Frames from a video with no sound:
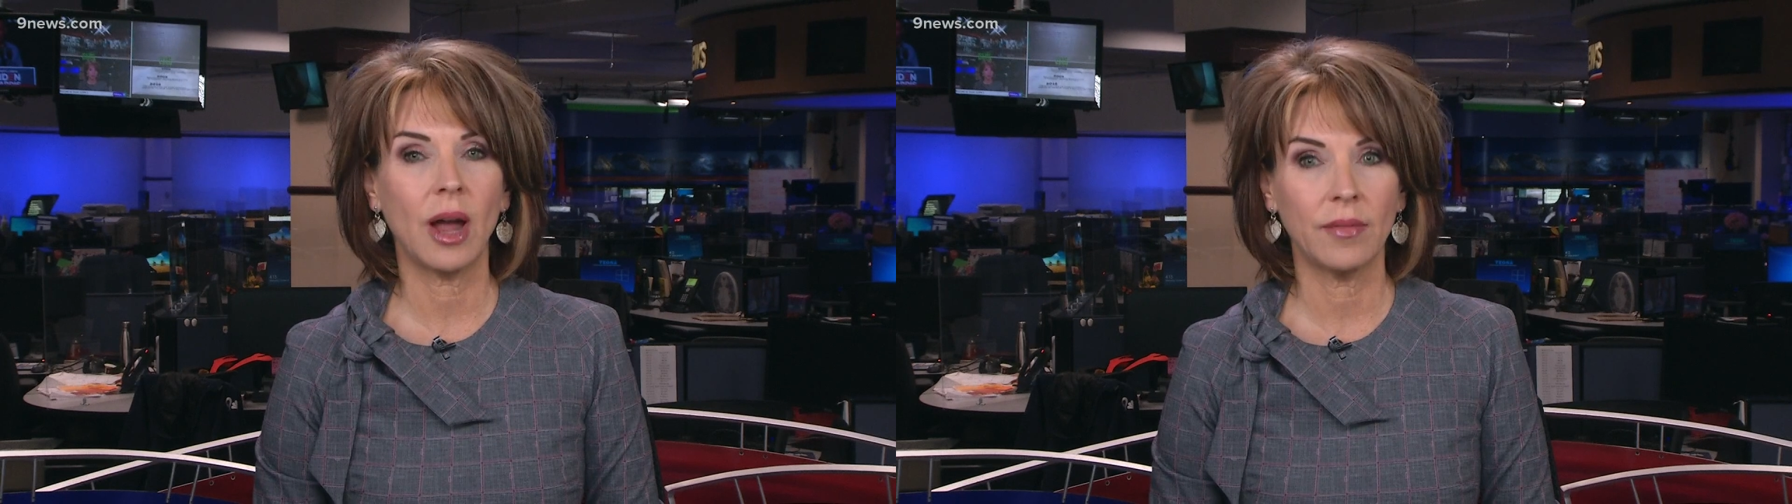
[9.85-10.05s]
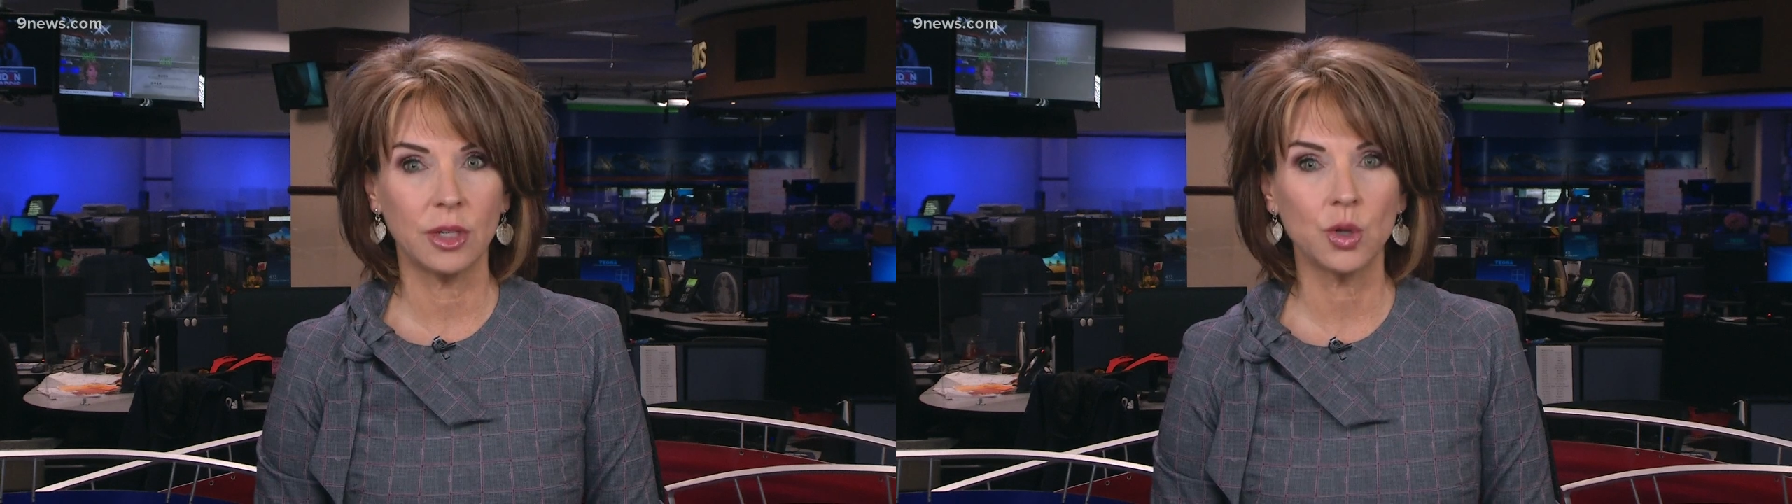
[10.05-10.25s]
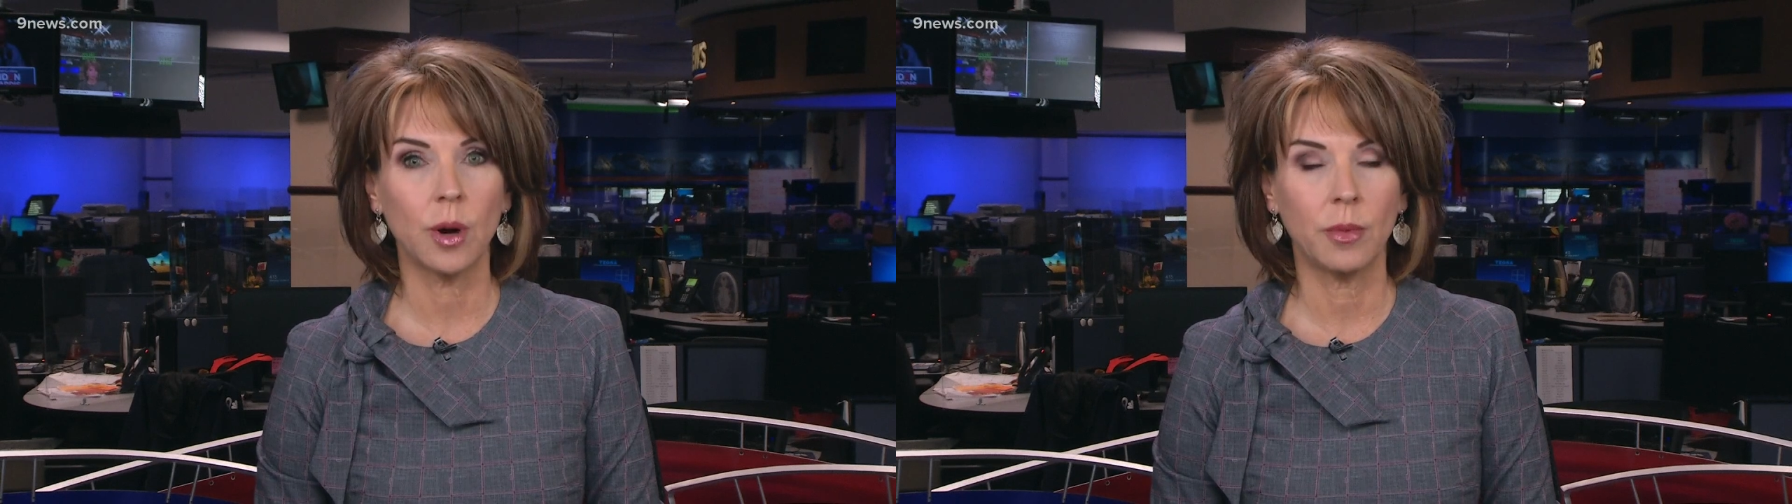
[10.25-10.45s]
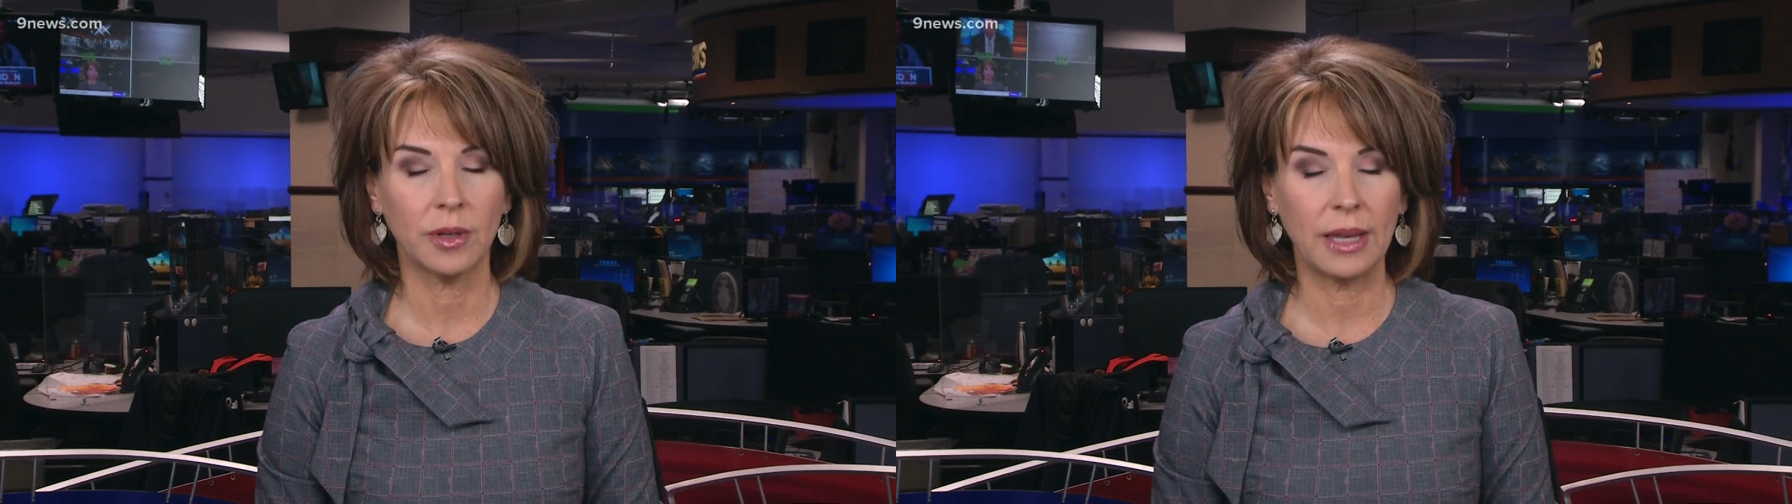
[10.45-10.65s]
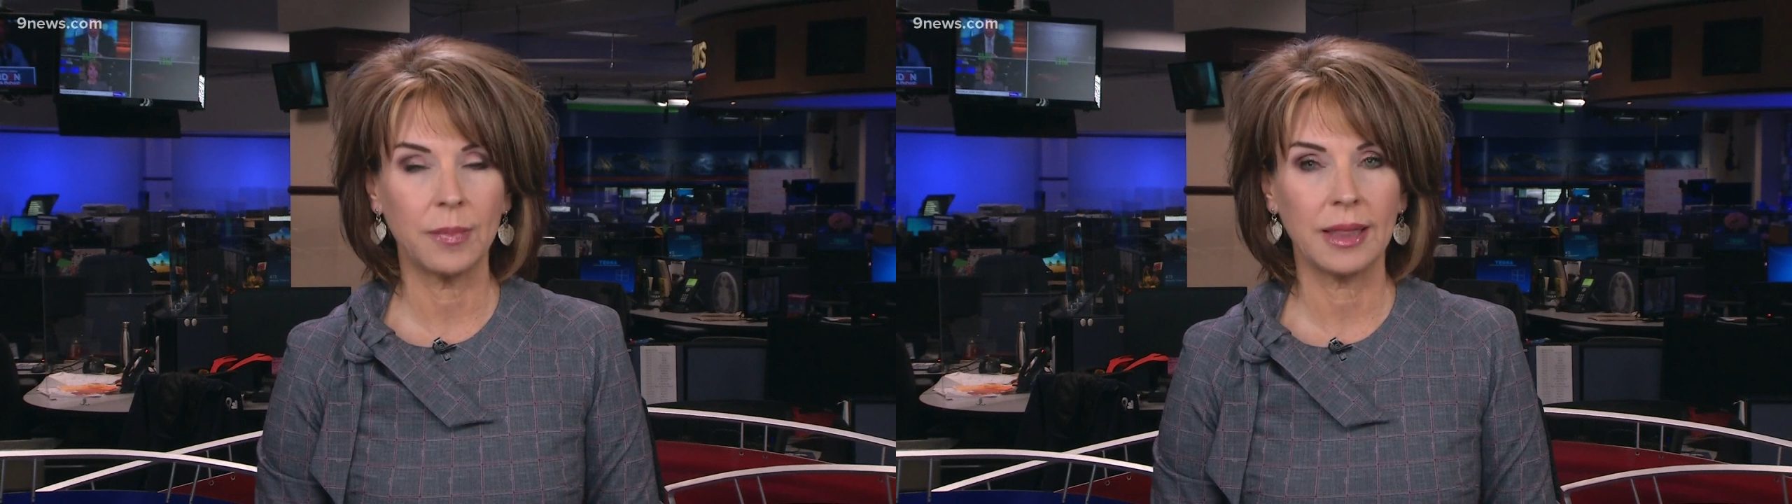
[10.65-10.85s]
having trouble
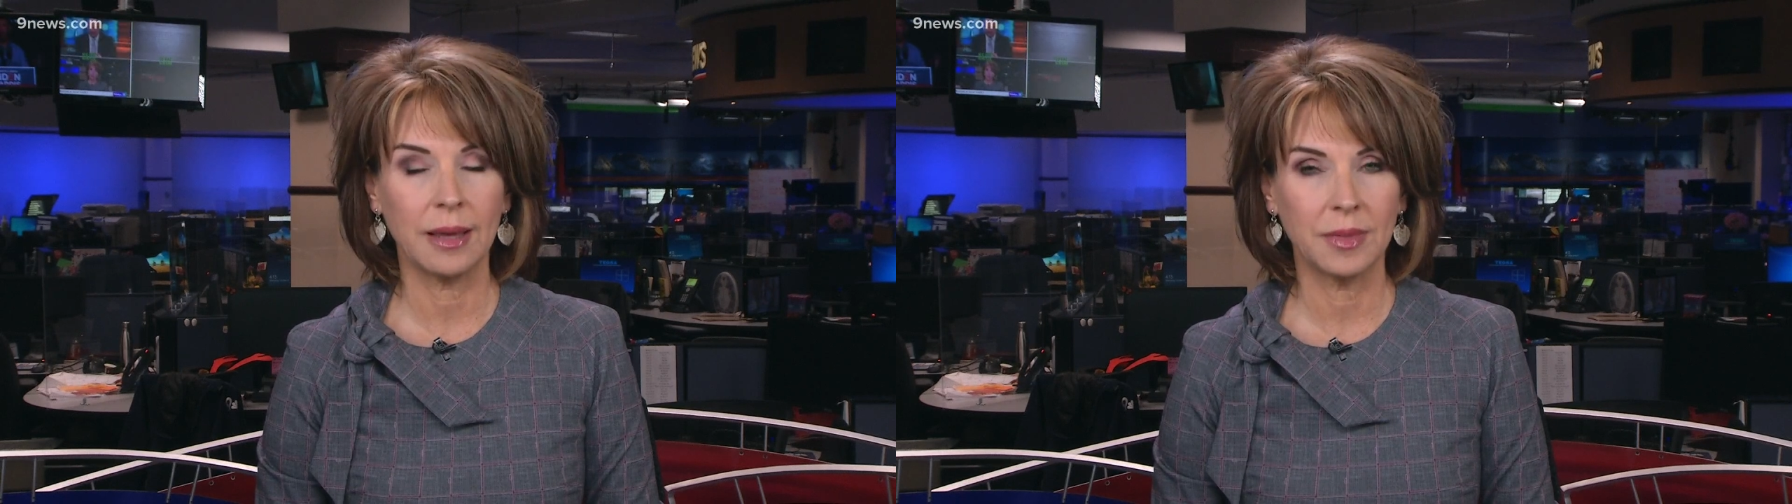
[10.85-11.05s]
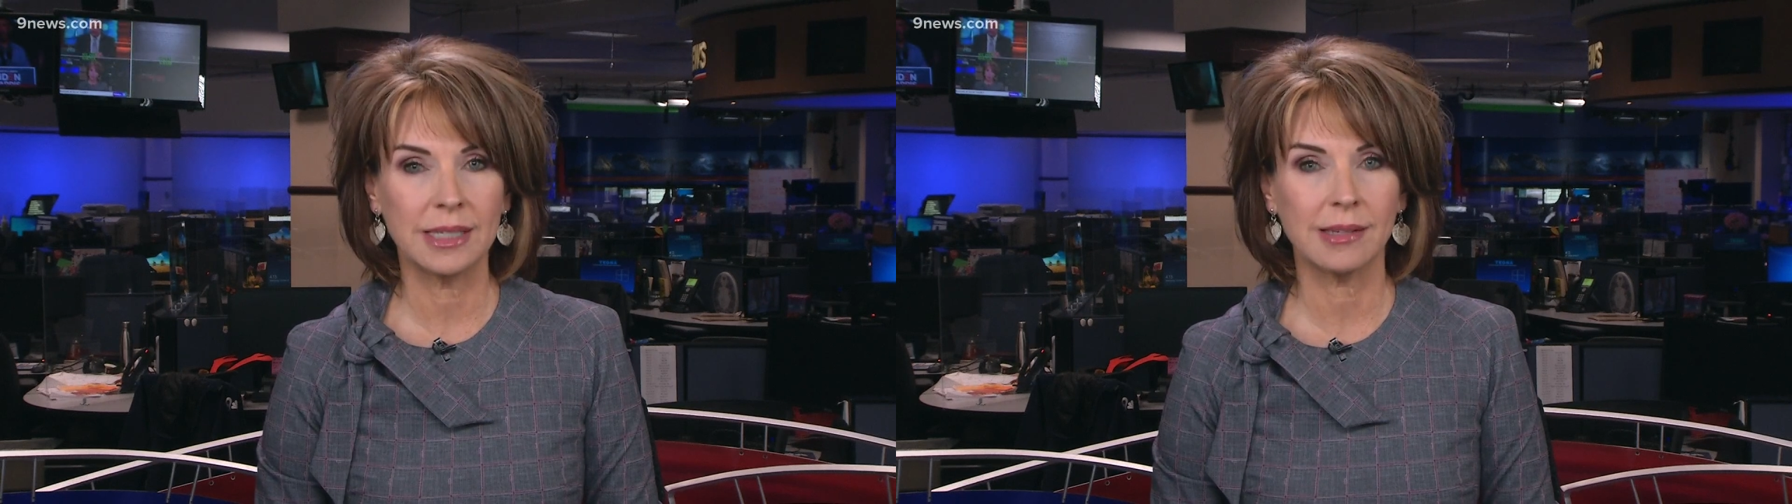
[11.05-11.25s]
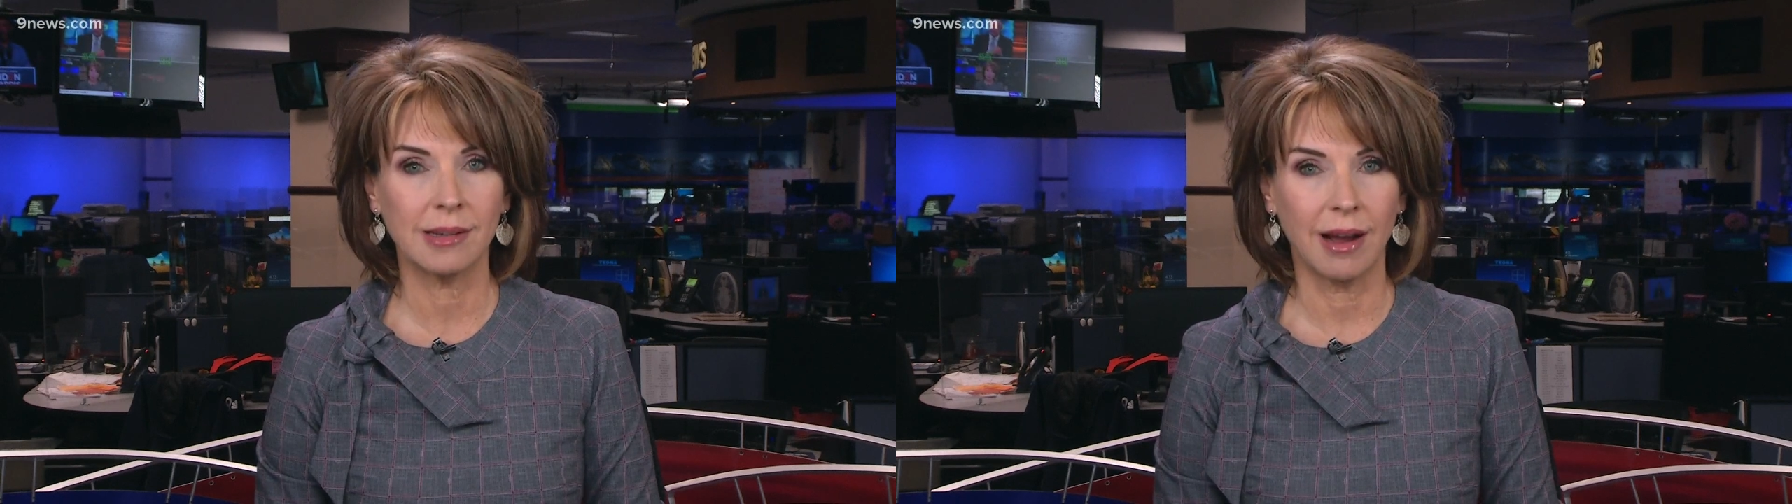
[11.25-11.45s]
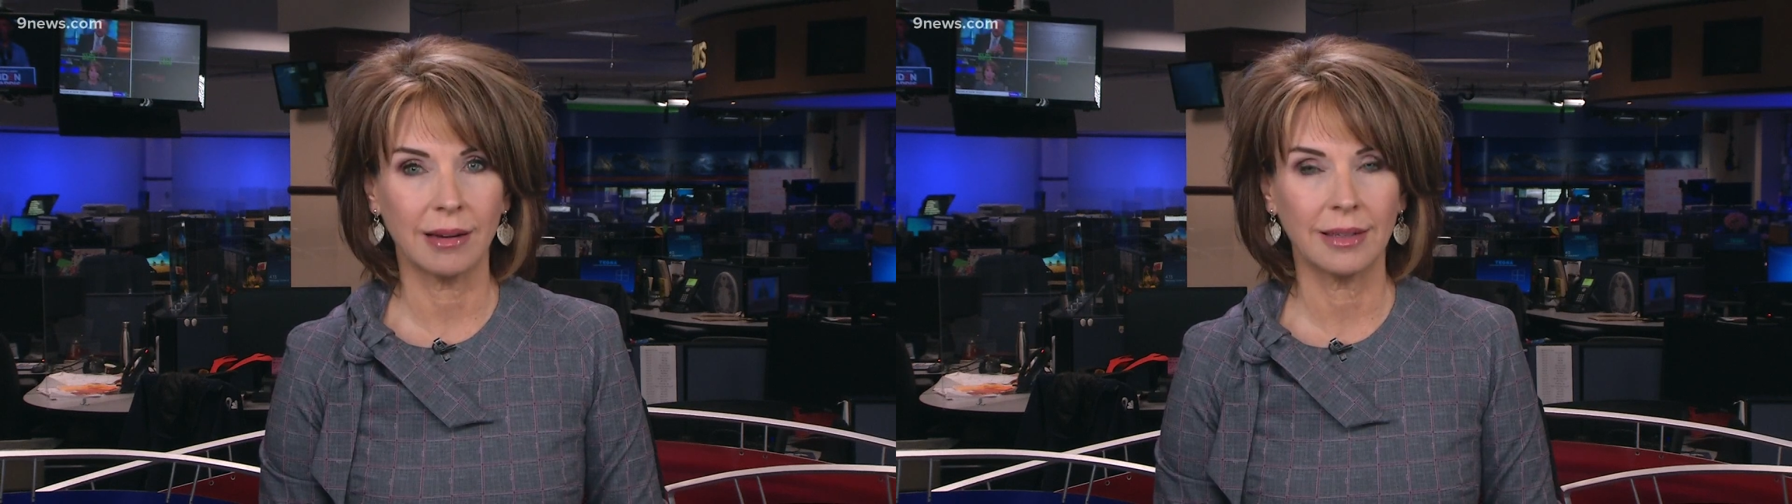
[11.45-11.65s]
keeping them in stock.